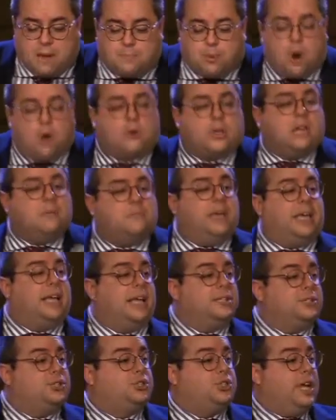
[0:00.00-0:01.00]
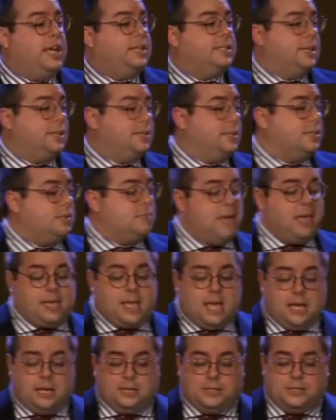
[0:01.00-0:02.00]
broken because Jesus is
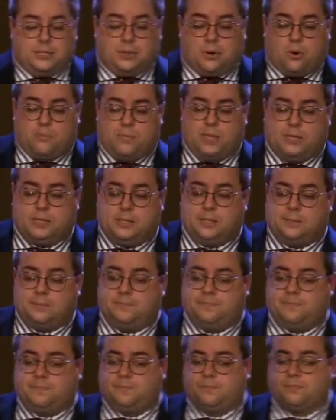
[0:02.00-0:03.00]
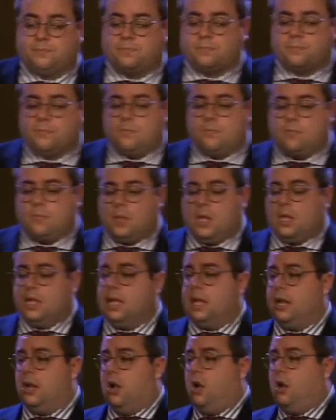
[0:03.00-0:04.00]
making a disturbance.
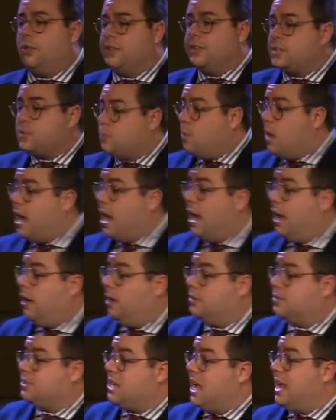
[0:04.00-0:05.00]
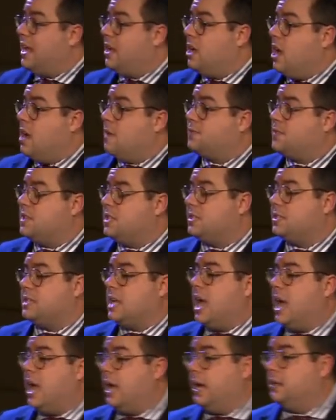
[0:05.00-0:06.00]
Yet all this while, standing off to the
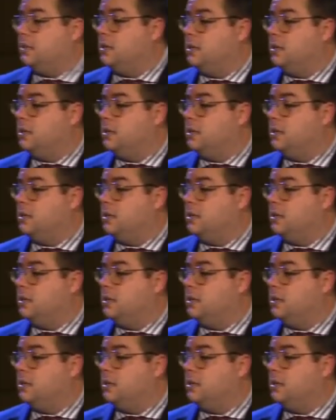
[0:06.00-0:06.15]
side,